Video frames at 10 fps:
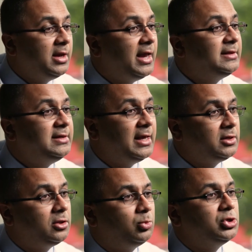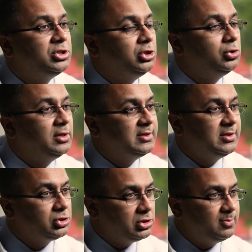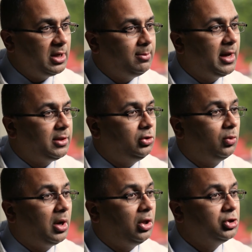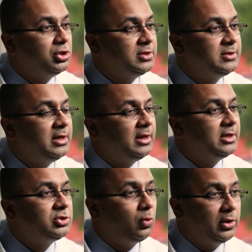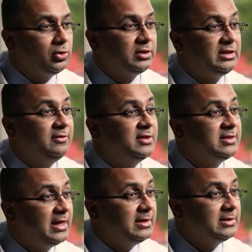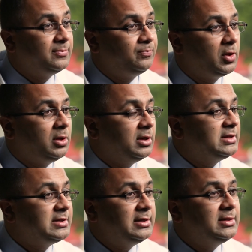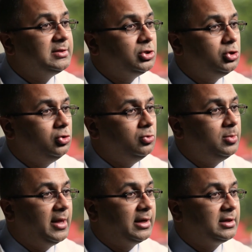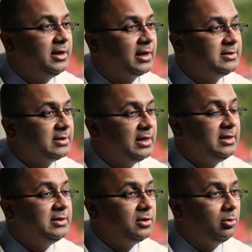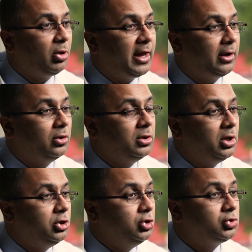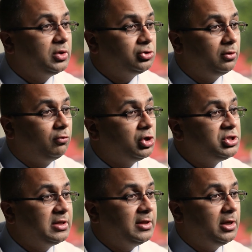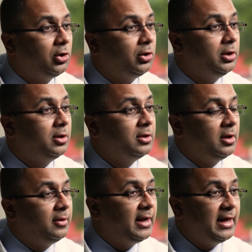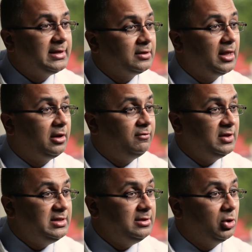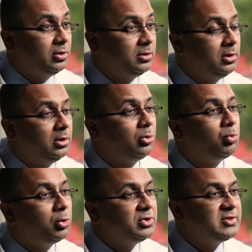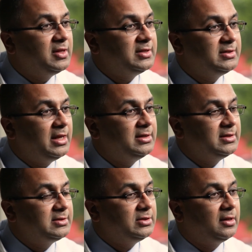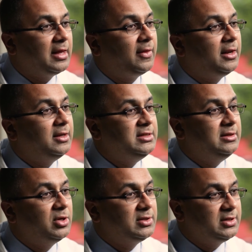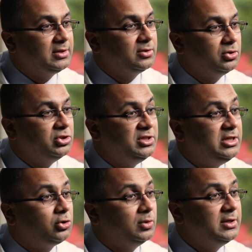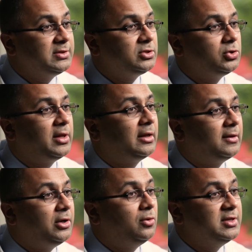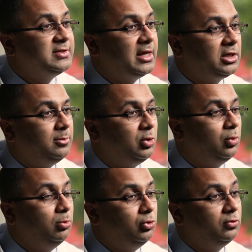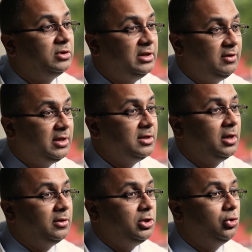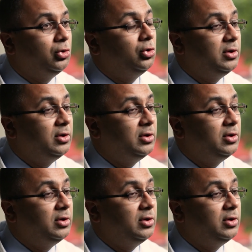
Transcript: At the end of the procedure, a decision is made by the urologist as to whether to leave a stent. A stent is a tube that connects the kidney to the bladder, usually traversing the area that has a lot of edema. The purpose of the stent is to allow that edema to decrease so that later the stent can be removed, leaving the ureter